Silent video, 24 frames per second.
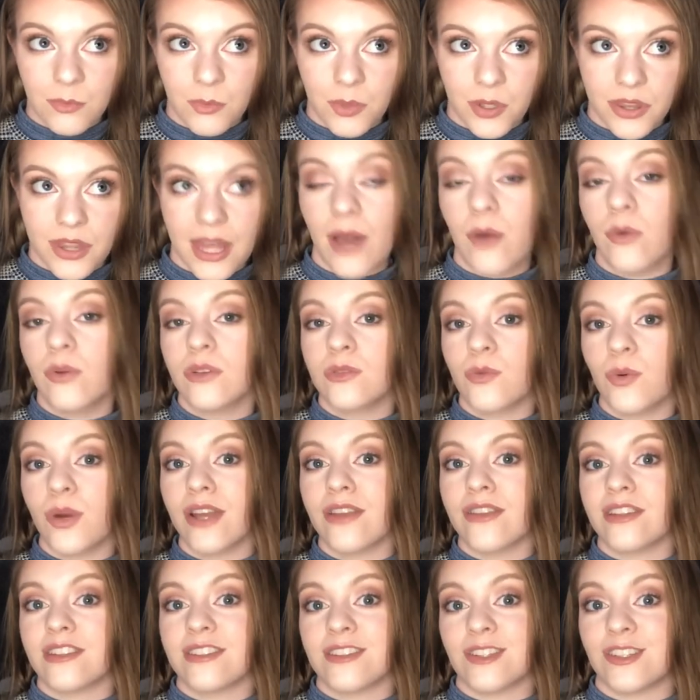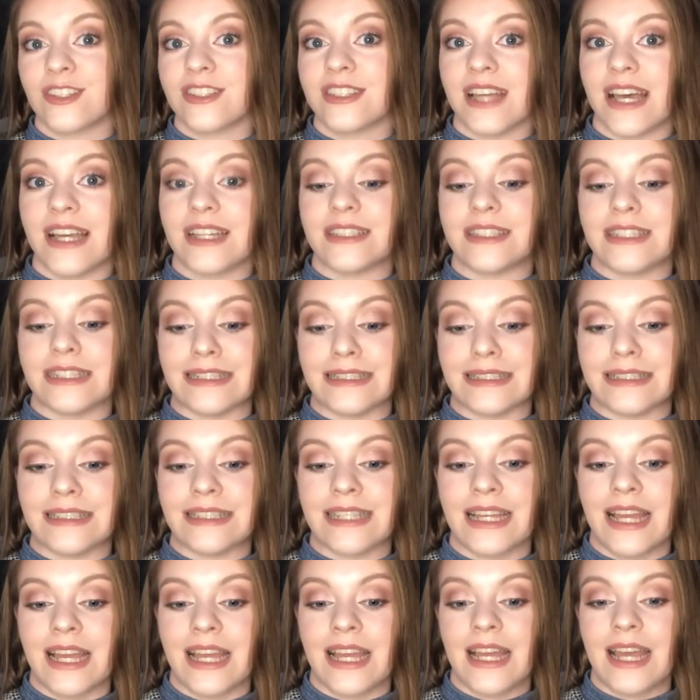but that was where the successes
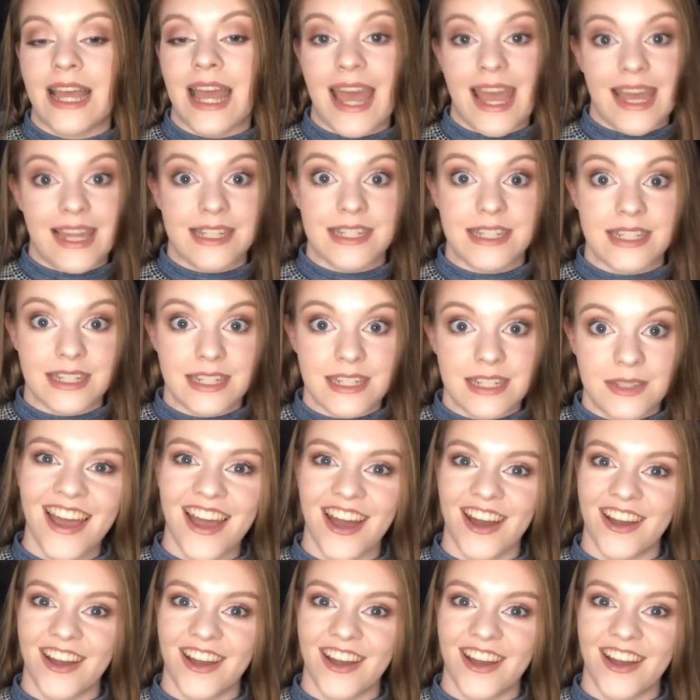ended.